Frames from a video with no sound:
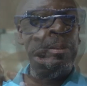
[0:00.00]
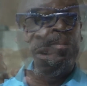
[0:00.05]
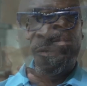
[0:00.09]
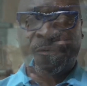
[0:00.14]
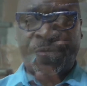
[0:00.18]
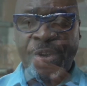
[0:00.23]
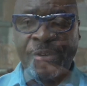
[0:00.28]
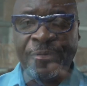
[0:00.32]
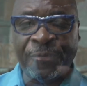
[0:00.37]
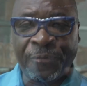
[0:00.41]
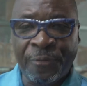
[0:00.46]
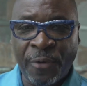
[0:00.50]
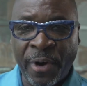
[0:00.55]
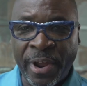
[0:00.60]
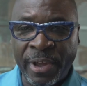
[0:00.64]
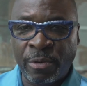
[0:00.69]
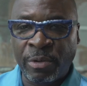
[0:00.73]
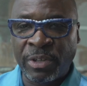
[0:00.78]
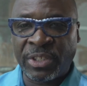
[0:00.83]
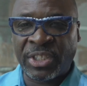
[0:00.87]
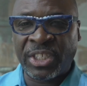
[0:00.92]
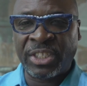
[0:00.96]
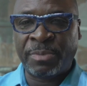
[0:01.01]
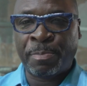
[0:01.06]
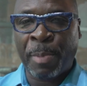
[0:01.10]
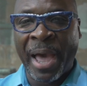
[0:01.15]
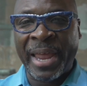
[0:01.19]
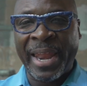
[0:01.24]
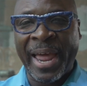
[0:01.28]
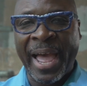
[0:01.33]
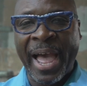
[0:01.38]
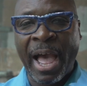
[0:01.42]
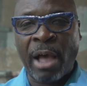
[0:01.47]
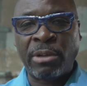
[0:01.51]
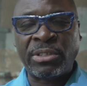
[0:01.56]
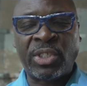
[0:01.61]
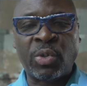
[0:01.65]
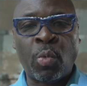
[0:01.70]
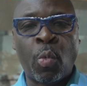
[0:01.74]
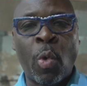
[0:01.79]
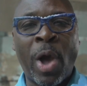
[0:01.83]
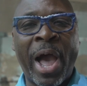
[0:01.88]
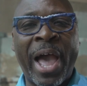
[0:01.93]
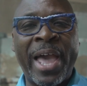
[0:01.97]
the fifth fragrance is by the house
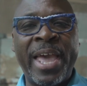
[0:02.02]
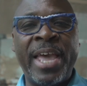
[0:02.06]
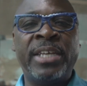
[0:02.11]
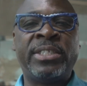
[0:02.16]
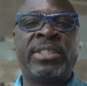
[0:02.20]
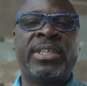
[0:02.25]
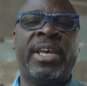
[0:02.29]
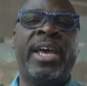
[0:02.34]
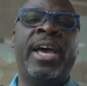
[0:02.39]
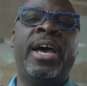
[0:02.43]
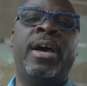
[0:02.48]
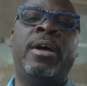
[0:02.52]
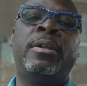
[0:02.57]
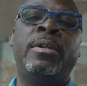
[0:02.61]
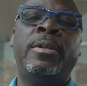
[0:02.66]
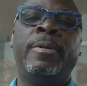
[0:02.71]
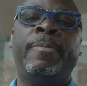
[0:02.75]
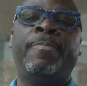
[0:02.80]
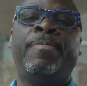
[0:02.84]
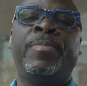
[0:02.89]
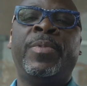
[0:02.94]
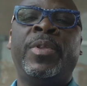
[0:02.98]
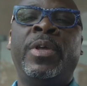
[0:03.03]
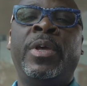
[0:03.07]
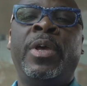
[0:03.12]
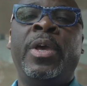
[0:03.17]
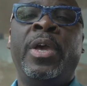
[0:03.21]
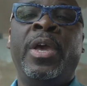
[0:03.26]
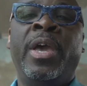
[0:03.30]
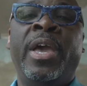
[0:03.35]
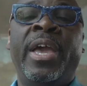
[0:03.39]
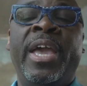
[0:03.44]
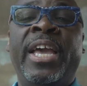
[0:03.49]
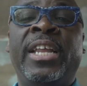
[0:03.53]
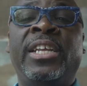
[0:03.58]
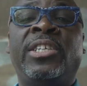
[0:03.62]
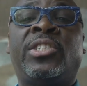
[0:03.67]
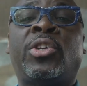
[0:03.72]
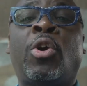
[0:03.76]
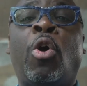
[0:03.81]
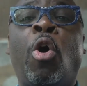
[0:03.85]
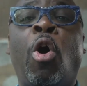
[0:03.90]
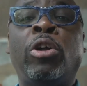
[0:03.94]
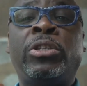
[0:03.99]
of YSL, and it's
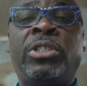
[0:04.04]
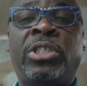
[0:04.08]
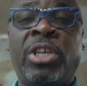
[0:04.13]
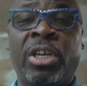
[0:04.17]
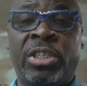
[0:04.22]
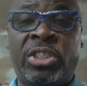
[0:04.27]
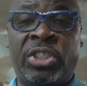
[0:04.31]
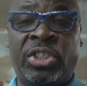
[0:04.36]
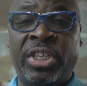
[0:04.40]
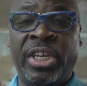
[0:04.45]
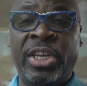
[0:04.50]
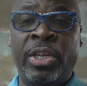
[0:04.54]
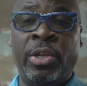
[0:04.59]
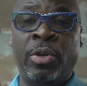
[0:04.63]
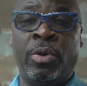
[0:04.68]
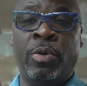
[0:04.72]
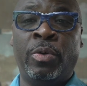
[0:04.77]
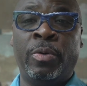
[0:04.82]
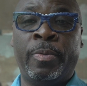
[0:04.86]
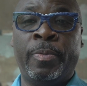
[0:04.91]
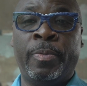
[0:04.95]
called Tuxedo.